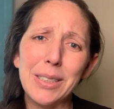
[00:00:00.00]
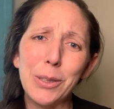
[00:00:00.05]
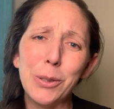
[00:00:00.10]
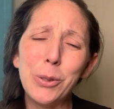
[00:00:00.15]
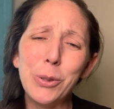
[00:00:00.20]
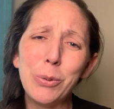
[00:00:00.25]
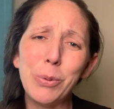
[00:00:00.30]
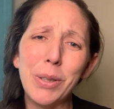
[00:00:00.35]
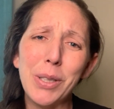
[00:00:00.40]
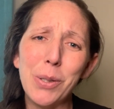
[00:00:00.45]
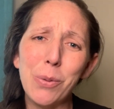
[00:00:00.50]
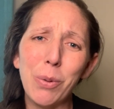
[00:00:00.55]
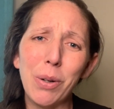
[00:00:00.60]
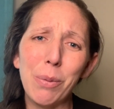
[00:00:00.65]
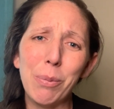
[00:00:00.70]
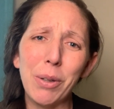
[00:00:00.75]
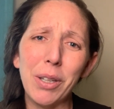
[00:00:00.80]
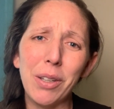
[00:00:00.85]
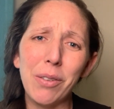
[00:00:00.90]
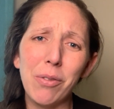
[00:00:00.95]
what's the word
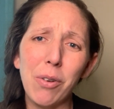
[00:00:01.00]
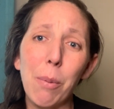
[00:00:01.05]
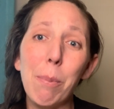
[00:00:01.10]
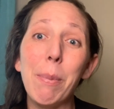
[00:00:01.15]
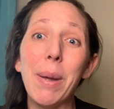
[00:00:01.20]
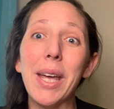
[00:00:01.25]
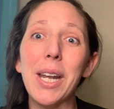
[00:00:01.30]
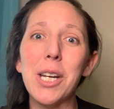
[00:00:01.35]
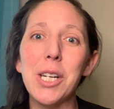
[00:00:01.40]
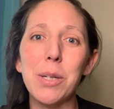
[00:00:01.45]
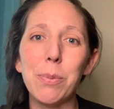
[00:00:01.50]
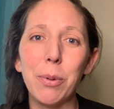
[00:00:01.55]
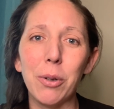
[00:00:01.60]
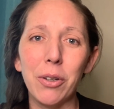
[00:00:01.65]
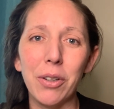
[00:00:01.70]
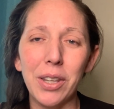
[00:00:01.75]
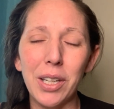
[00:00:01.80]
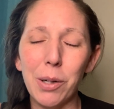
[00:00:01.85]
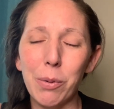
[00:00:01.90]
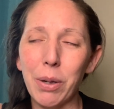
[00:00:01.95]
I'm looking for?
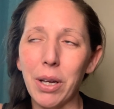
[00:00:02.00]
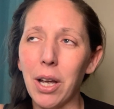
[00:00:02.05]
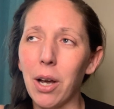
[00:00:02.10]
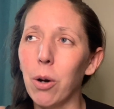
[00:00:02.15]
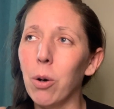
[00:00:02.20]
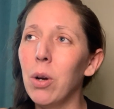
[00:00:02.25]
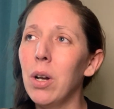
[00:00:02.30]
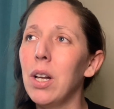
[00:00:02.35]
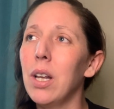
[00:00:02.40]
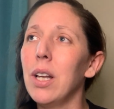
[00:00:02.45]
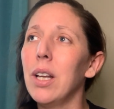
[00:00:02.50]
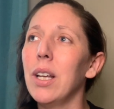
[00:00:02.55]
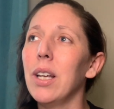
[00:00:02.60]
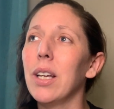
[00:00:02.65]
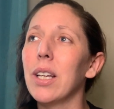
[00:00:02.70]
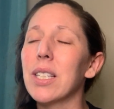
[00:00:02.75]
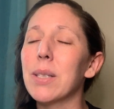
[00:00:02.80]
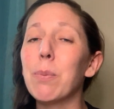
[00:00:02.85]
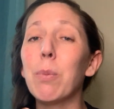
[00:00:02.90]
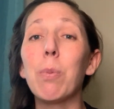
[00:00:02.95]
Manageable. There we go.
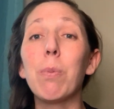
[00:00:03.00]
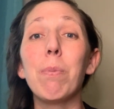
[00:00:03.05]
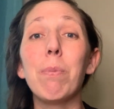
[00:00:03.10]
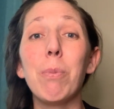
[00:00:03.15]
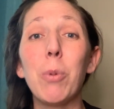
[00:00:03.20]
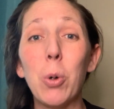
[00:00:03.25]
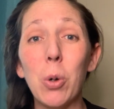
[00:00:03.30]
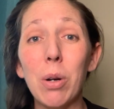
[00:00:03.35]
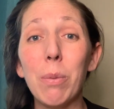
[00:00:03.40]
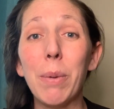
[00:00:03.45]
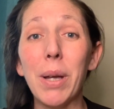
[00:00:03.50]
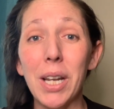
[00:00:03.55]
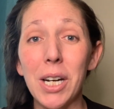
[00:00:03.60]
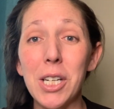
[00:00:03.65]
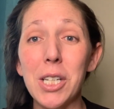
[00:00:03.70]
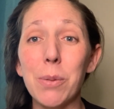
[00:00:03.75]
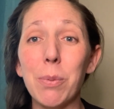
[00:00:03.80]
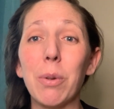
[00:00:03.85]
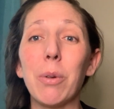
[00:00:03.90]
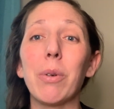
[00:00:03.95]
It's more
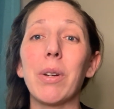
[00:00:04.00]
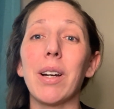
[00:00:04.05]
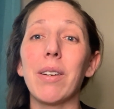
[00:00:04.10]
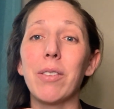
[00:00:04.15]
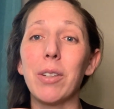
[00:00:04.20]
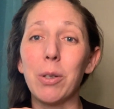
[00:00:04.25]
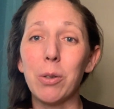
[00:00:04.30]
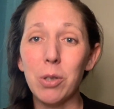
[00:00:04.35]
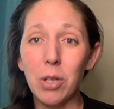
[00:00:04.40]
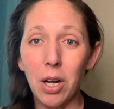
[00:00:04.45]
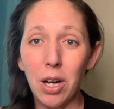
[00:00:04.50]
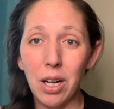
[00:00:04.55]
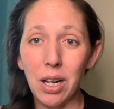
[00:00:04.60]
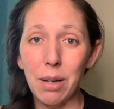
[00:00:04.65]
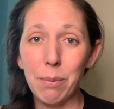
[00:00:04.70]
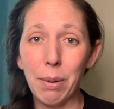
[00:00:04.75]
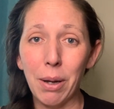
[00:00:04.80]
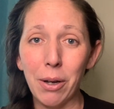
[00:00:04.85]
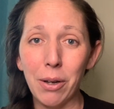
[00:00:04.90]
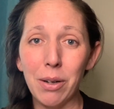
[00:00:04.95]
manageable whenever you
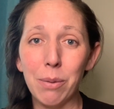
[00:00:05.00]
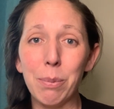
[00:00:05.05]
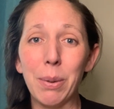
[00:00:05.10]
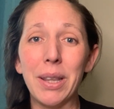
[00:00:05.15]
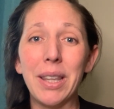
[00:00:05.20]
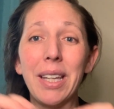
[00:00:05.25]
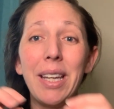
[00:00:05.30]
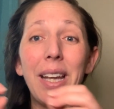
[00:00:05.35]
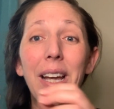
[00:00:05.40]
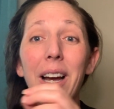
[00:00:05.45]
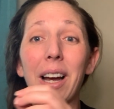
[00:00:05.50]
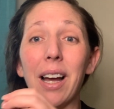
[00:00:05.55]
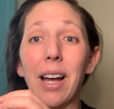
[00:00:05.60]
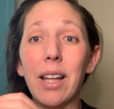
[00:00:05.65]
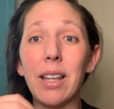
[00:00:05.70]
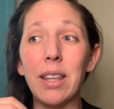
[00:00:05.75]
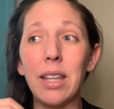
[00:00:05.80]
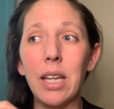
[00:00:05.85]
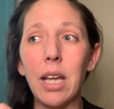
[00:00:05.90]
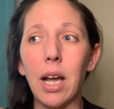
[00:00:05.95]
talk about it, but
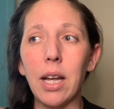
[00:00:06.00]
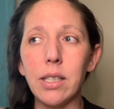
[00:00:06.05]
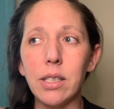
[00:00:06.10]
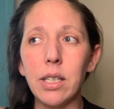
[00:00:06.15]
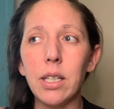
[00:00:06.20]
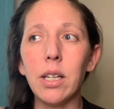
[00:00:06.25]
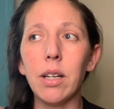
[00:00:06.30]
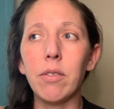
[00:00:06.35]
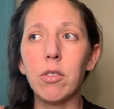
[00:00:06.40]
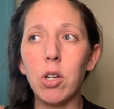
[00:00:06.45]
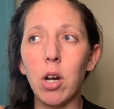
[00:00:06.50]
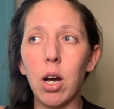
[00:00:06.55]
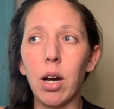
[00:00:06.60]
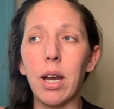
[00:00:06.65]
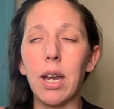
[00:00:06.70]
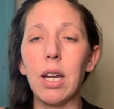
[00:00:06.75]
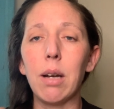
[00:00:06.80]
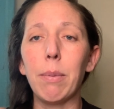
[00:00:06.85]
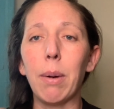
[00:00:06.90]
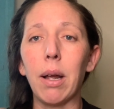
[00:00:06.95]
the idea of
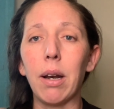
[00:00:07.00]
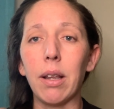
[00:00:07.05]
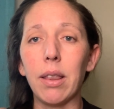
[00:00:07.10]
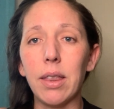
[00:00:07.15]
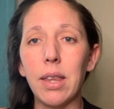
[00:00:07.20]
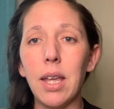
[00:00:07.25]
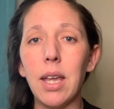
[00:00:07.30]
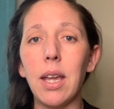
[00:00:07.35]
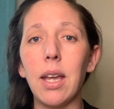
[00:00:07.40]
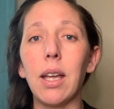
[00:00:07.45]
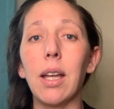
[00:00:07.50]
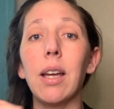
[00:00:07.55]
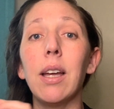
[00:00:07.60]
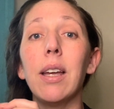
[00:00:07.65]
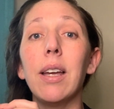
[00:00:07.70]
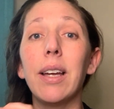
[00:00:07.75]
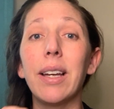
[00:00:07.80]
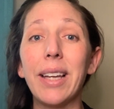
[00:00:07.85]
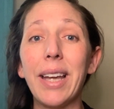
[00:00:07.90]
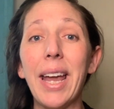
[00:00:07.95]
talking about a thing
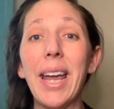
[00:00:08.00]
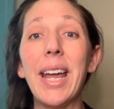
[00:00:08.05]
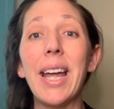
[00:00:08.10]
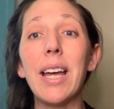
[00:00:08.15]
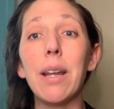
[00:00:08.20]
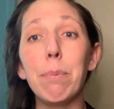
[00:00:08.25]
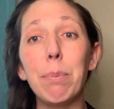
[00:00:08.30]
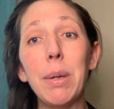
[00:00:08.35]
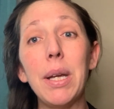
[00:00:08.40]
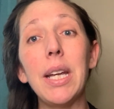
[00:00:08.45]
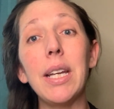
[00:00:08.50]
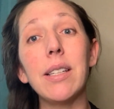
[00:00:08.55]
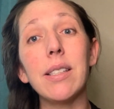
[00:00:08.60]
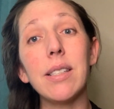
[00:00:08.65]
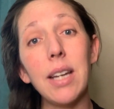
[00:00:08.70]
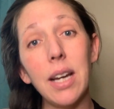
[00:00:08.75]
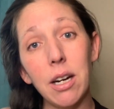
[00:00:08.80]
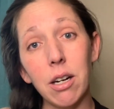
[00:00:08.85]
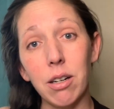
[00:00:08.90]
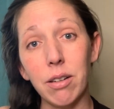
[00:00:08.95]
can be
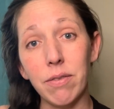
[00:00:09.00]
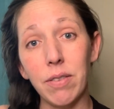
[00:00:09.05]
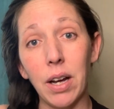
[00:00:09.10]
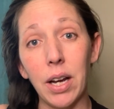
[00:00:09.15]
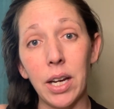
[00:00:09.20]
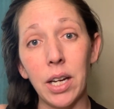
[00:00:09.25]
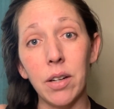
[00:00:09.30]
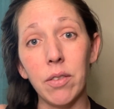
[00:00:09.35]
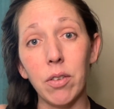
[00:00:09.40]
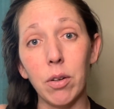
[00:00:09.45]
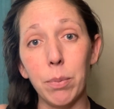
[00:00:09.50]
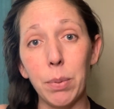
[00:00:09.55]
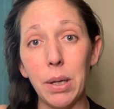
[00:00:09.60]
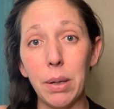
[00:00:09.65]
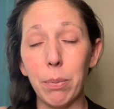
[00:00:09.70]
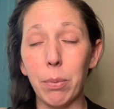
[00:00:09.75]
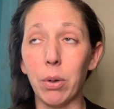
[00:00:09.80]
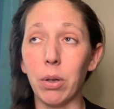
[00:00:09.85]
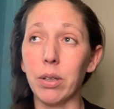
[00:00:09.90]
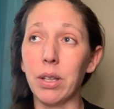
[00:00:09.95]
terrifying for
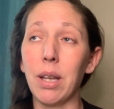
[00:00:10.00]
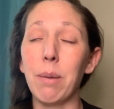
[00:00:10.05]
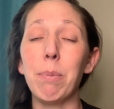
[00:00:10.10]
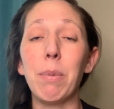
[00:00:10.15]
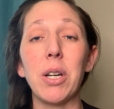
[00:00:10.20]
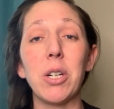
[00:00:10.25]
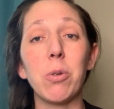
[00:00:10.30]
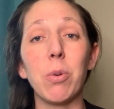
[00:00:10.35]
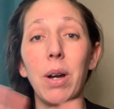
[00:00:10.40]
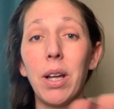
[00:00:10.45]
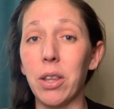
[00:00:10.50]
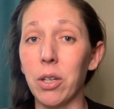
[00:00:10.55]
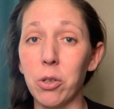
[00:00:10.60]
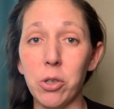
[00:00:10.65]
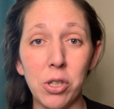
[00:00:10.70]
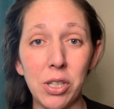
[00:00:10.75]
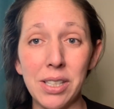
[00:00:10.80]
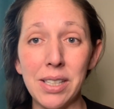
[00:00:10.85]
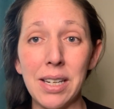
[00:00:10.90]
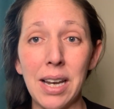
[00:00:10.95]
people. They'd much rather
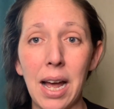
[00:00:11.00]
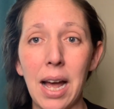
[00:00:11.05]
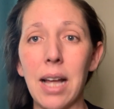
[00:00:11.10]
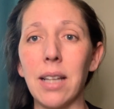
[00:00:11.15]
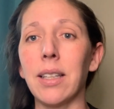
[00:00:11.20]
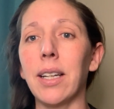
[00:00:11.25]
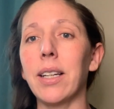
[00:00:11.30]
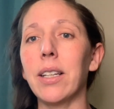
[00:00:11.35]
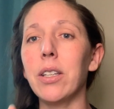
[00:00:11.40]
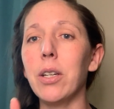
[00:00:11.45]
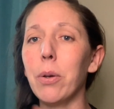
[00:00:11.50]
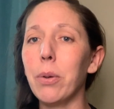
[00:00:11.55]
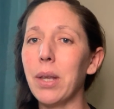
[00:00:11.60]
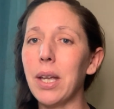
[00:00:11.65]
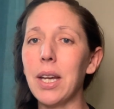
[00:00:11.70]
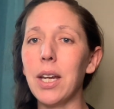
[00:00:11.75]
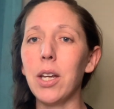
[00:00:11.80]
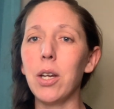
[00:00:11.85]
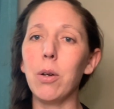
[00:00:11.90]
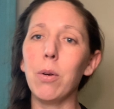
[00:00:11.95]
just not, like, no,
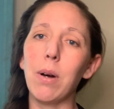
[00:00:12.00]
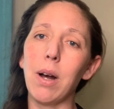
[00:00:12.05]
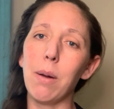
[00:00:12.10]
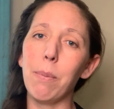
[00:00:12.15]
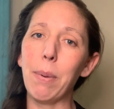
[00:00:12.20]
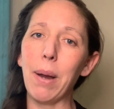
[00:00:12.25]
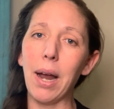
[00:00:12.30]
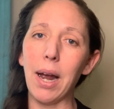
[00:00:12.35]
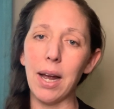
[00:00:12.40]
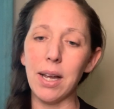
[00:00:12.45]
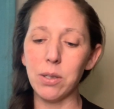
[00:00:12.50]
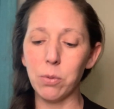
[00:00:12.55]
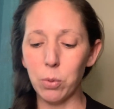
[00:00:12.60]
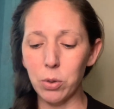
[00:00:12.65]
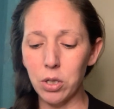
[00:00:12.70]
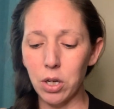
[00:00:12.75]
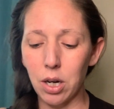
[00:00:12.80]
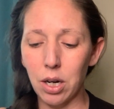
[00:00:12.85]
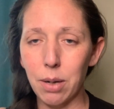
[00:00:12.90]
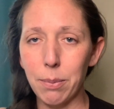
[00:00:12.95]
thank you, I'll pass,
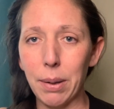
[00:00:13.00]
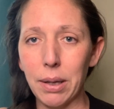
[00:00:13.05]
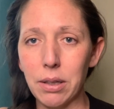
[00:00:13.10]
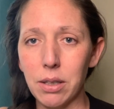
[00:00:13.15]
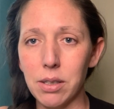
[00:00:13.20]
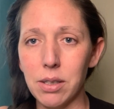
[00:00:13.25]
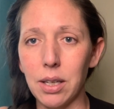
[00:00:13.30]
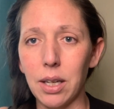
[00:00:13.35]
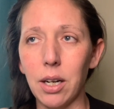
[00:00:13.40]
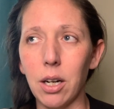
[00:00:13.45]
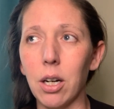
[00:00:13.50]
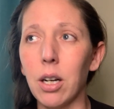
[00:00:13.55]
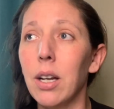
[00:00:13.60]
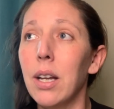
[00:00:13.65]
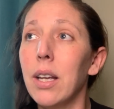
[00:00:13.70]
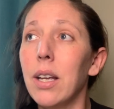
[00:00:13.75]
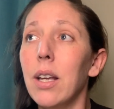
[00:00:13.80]
we'll talk about this later.